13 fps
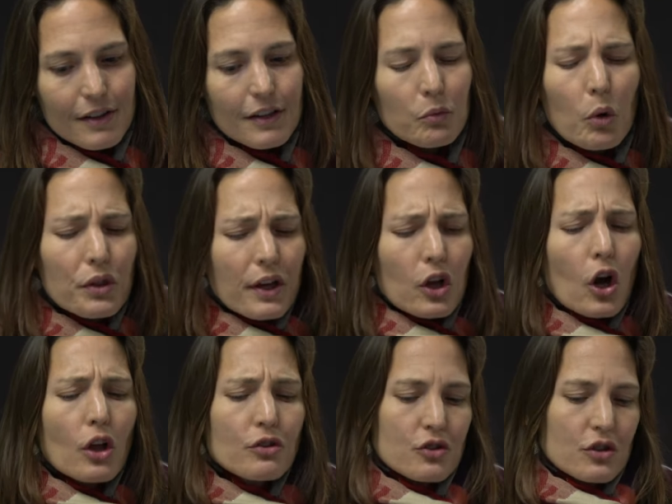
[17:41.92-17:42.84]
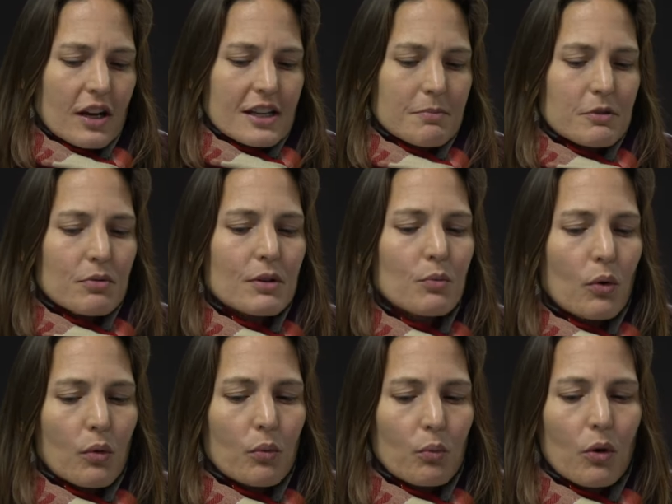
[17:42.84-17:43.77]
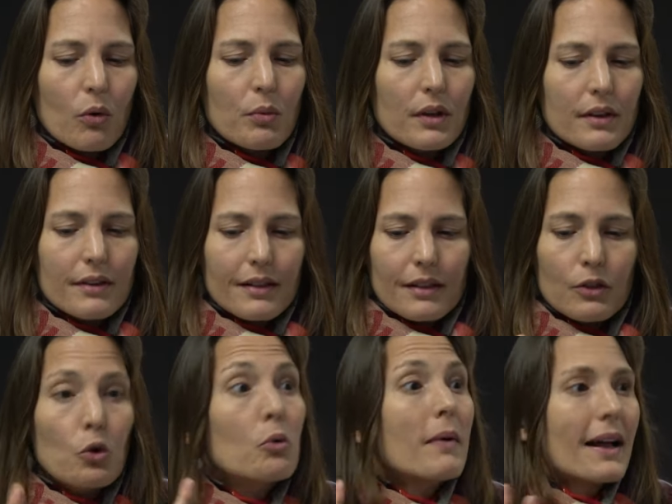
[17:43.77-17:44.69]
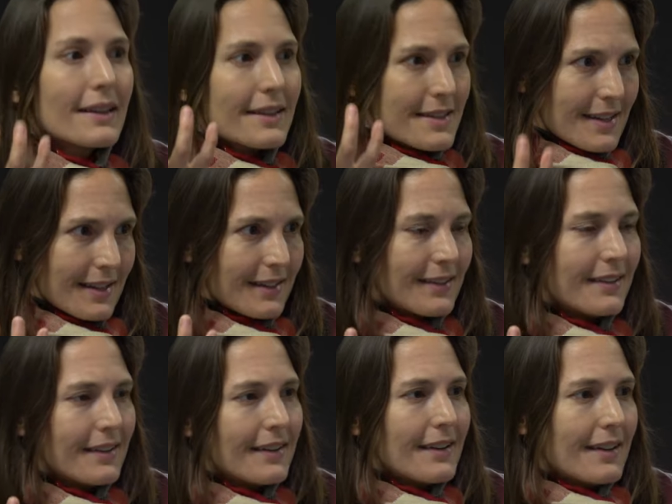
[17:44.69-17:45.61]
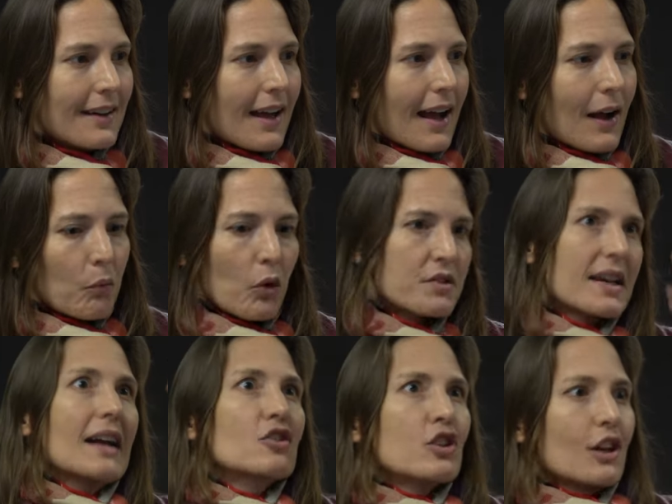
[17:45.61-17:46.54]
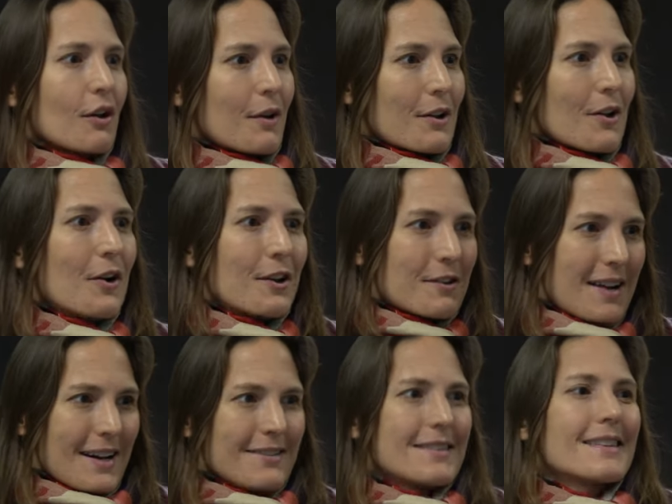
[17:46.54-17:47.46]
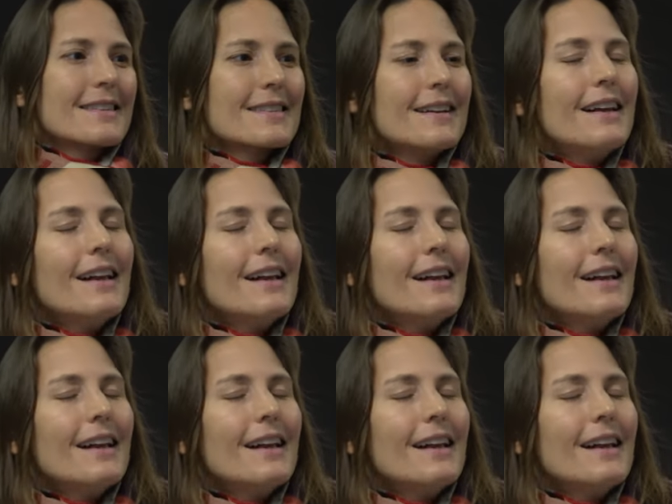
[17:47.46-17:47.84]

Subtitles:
what the contrast between what we normality and what's actually going on around us.